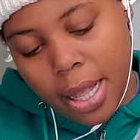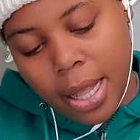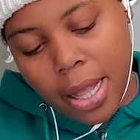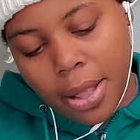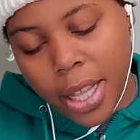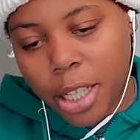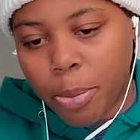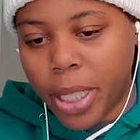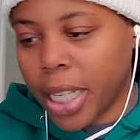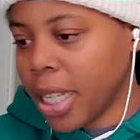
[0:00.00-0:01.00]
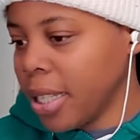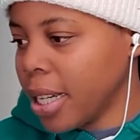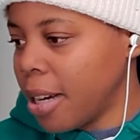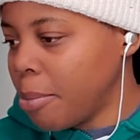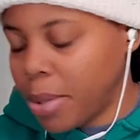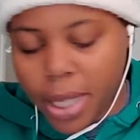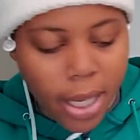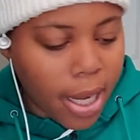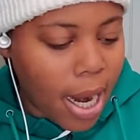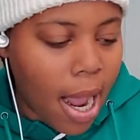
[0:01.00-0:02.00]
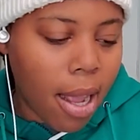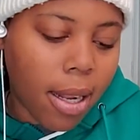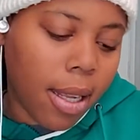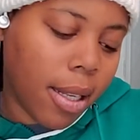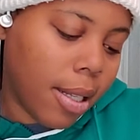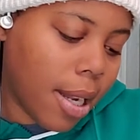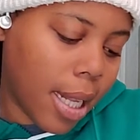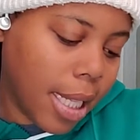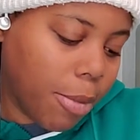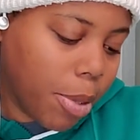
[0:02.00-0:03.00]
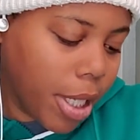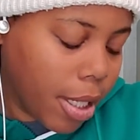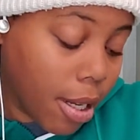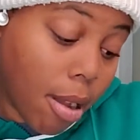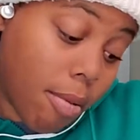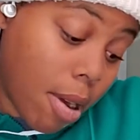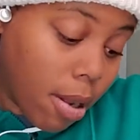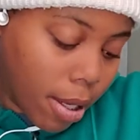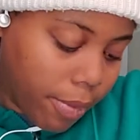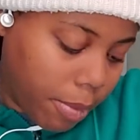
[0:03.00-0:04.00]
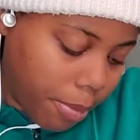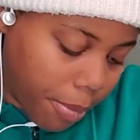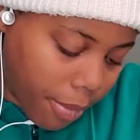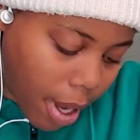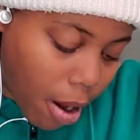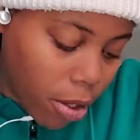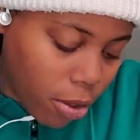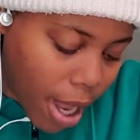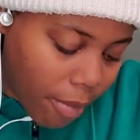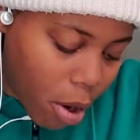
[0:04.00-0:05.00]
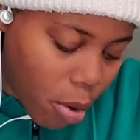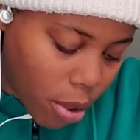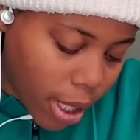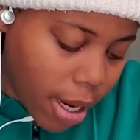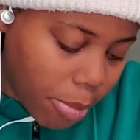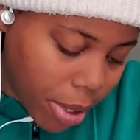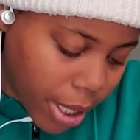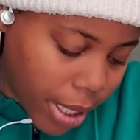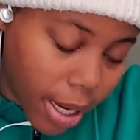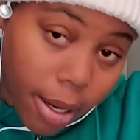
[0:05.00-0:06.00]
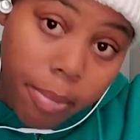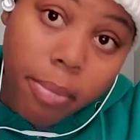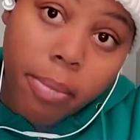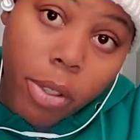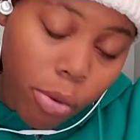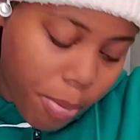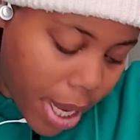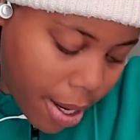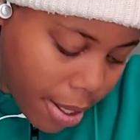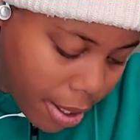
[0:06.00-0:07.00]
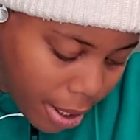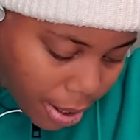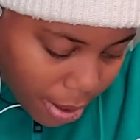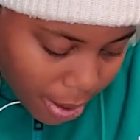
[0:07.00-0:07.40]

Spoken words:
This particular company, and not this particular, all of them. I also have a holding company set up to manage